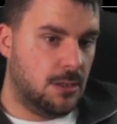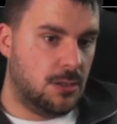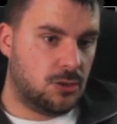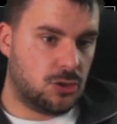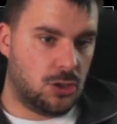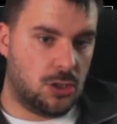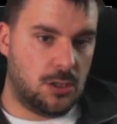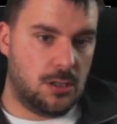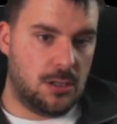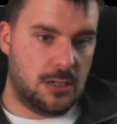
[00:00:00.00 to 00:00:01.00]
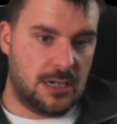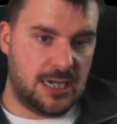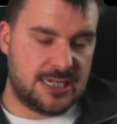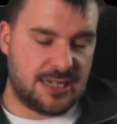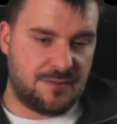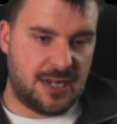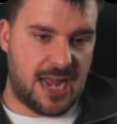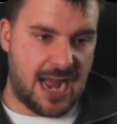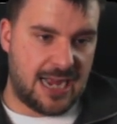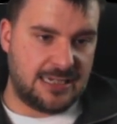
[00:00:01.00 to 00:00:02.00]
So it's definitely
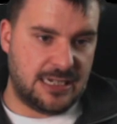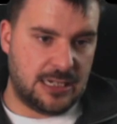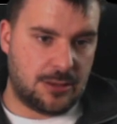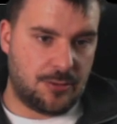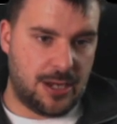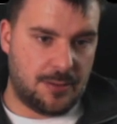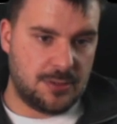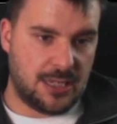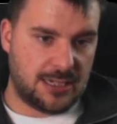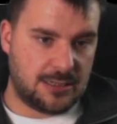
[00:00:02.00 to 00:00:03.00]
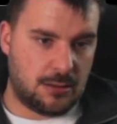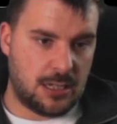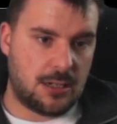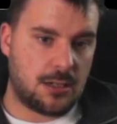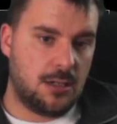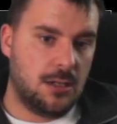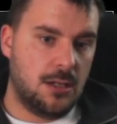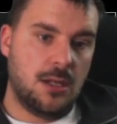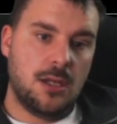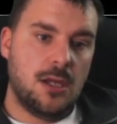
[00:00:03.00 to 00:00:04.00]
high tier 3, I would like to think.
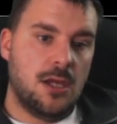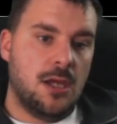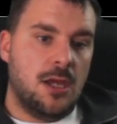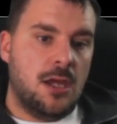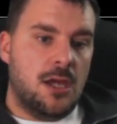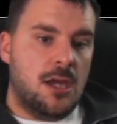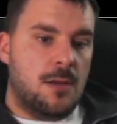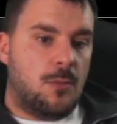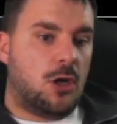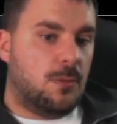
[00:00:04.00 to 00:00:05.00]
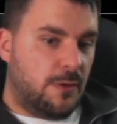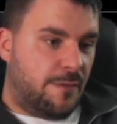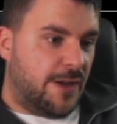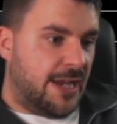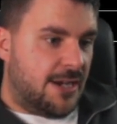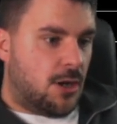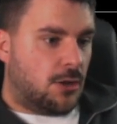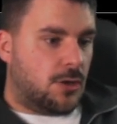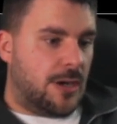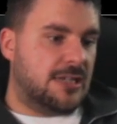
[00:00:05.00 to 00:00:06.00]
Mono Blue Fair, not
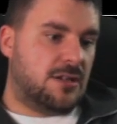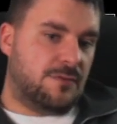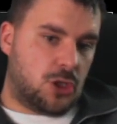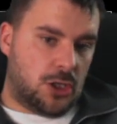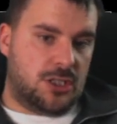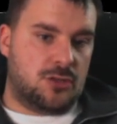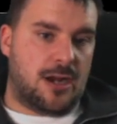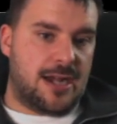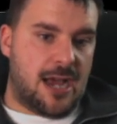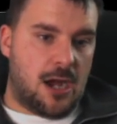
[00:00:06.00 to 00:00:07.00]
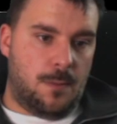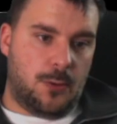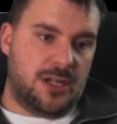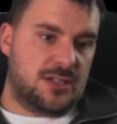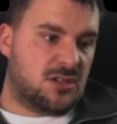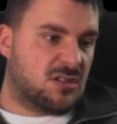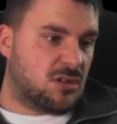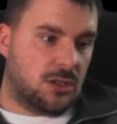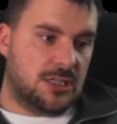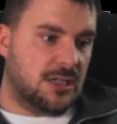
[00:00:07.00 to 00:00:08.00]
the greatest of choices right now, but is
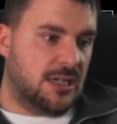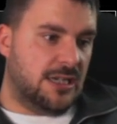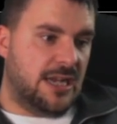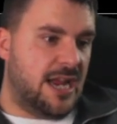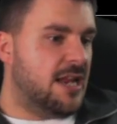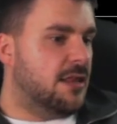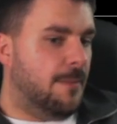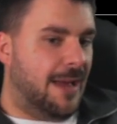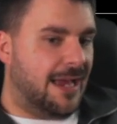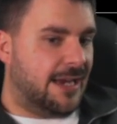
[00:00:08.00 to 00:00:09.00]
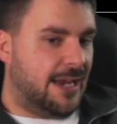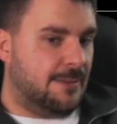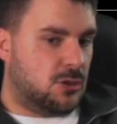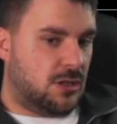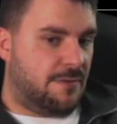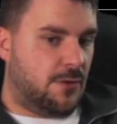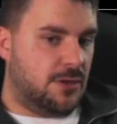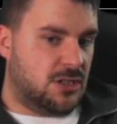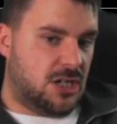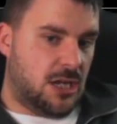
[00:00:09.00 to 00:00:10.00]
solidly in the metagame, so therefore
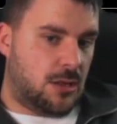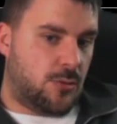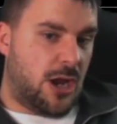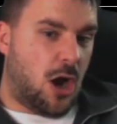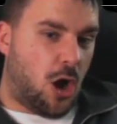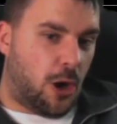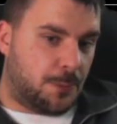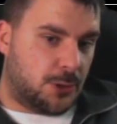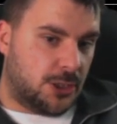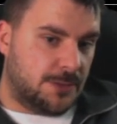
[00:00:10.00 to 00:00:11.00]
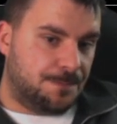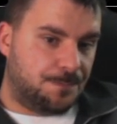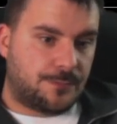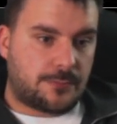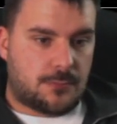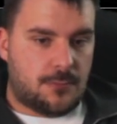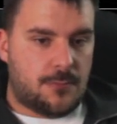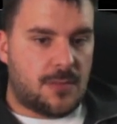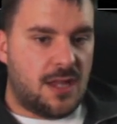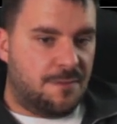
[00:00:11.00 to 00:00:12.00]
is a tier 3 option.
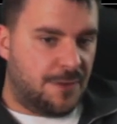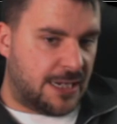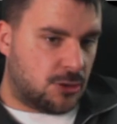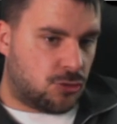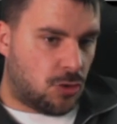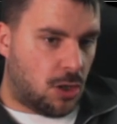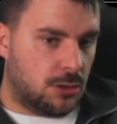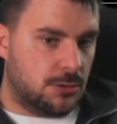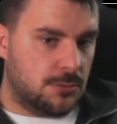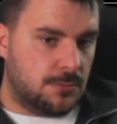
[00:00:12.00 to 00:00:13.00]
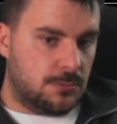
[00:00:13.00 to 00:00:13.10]
Flickertron,